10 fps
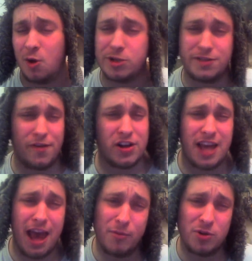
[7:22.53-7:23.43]
When she
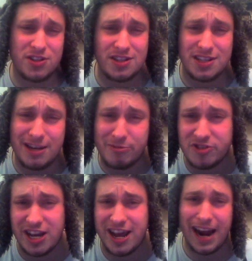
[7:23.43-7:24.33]
first came onto the
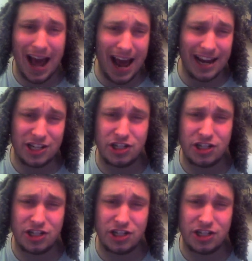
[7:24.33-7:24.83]
scene with TNA,